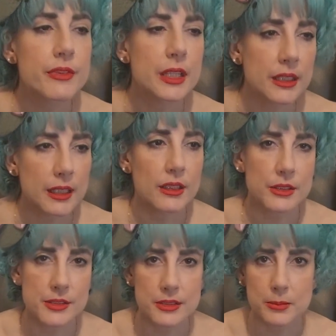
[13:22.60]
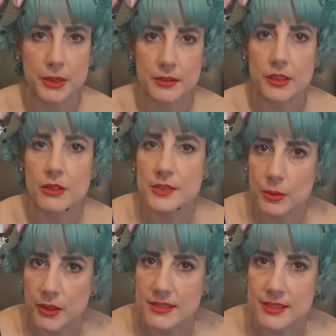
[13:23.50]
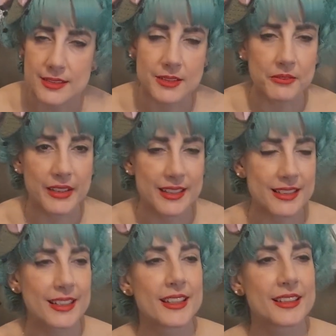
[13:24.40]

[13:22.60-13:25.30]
think a lot about the consequences of getting